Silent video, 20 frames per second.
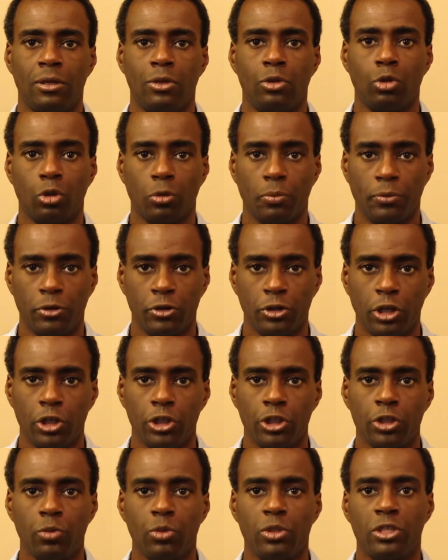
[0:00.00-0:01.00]
Total
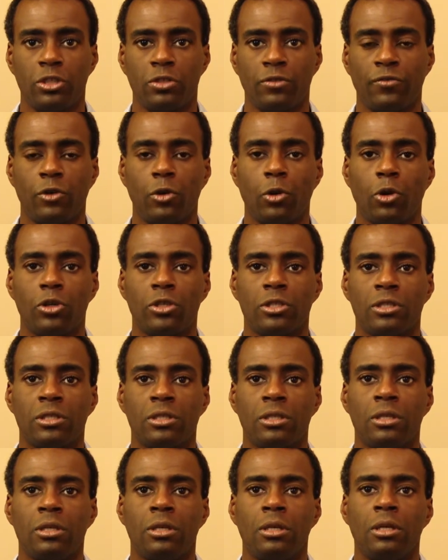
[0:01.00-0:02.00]
production, which is of course
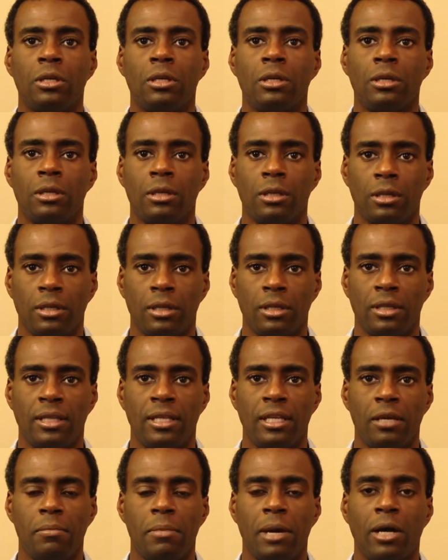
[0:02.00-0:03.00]

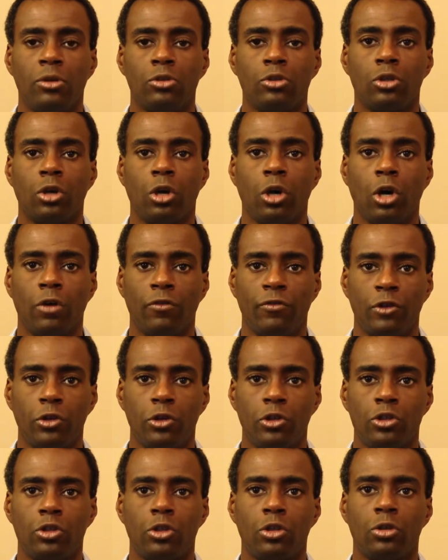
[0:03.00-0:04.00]
the amount of
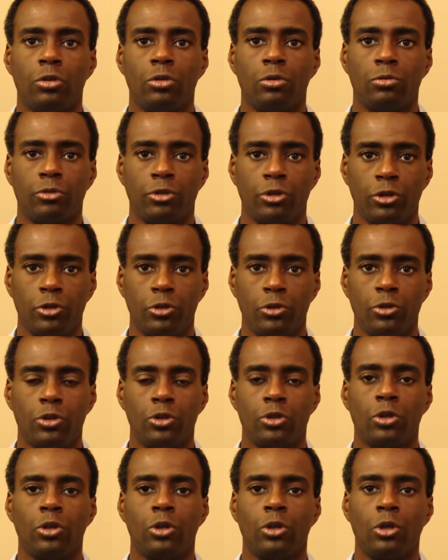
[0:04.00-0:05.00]
goods
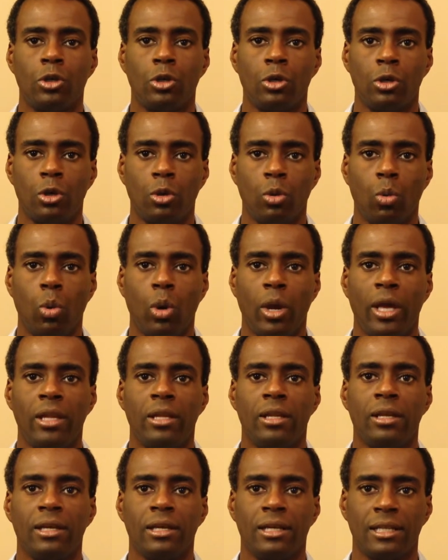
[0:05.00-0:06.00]
produced
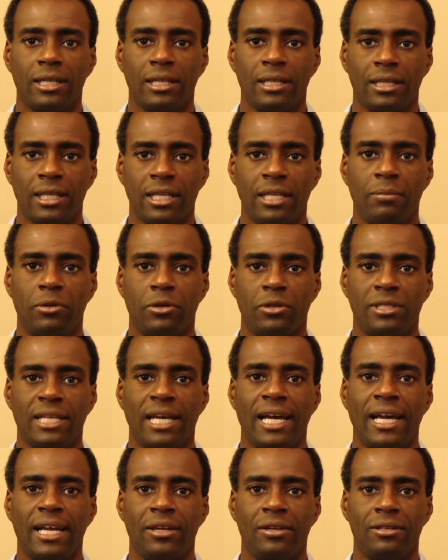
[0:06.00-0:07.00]
when labor is
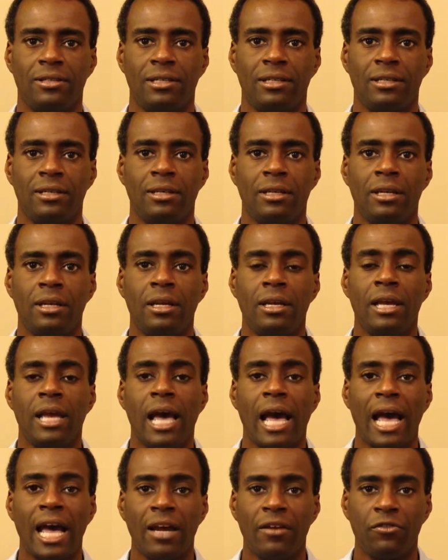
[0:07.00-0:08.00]
hired.
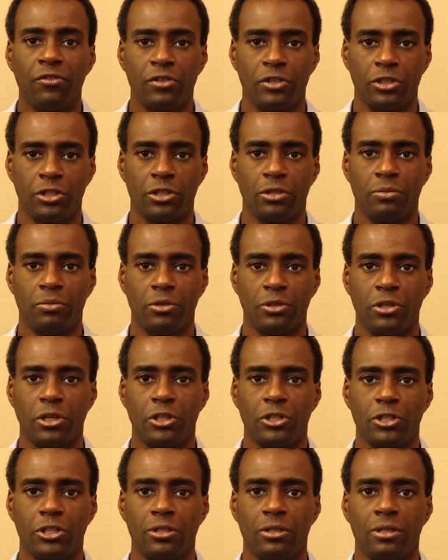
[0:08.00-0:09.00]
Average
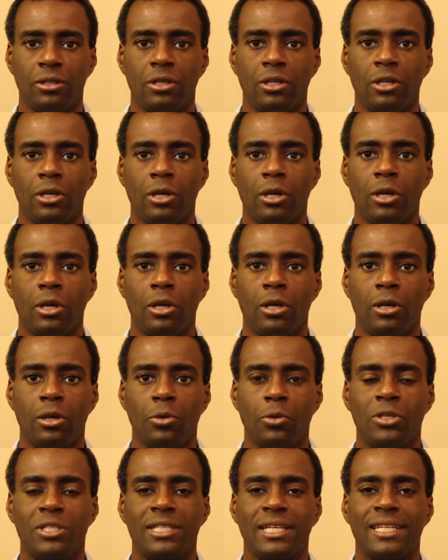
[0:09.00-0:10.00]
production,
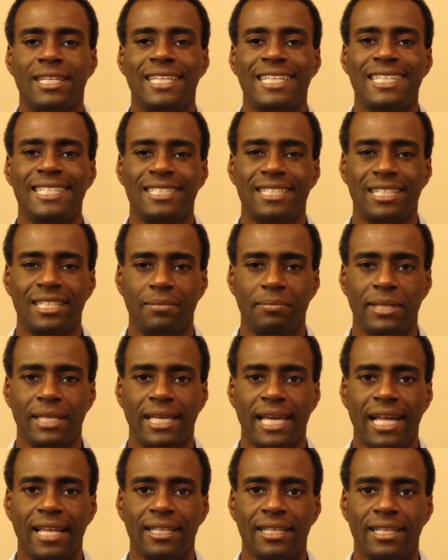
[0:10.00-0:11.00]
which can easily be
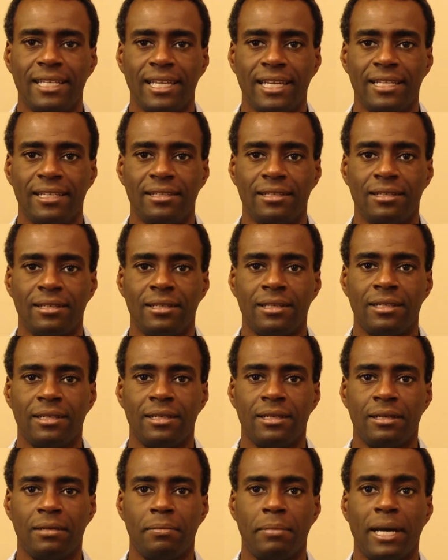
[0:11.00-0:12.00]
calculated
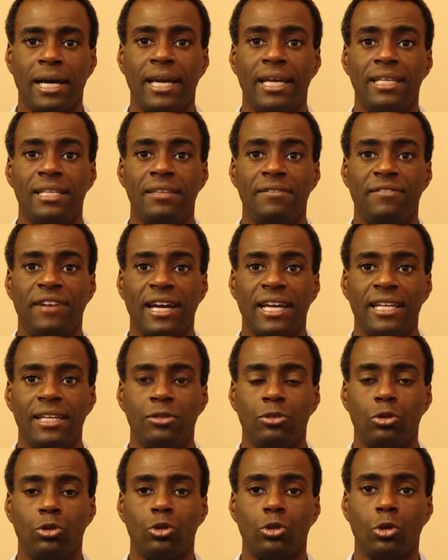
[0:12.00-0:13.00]
by
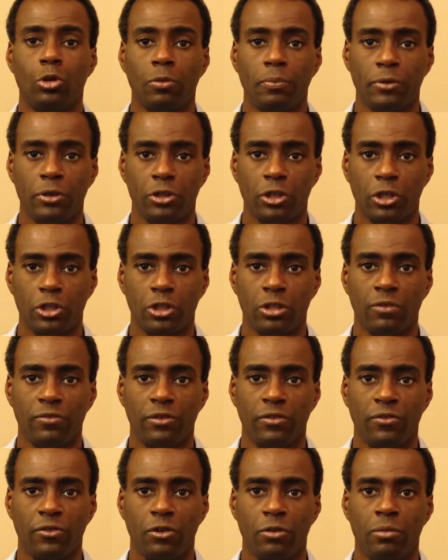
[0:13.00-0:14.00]
dividing the total production of
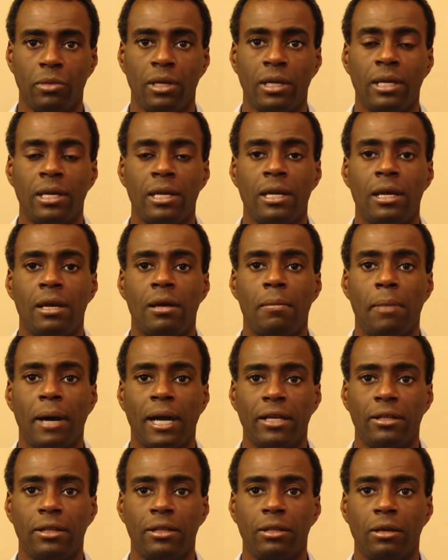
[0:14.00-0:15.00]
the firm
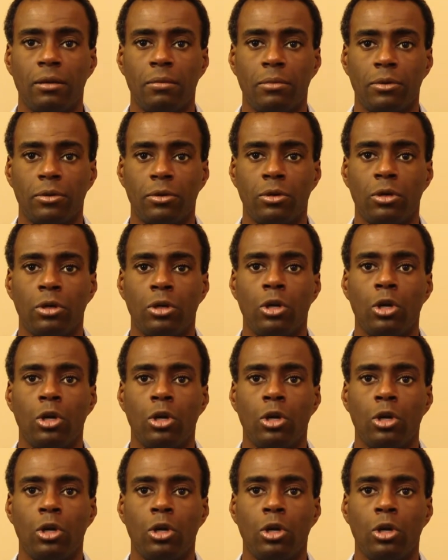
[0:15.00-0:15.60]
by the number